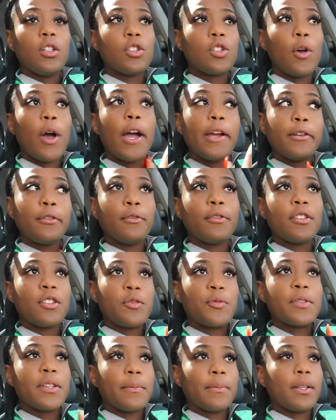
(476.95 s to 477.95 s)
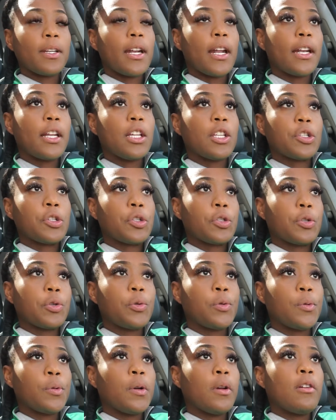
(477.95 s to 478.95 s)
So I knew this was something I needed to
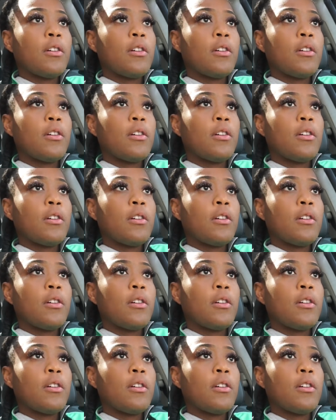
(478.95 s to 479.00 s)
do.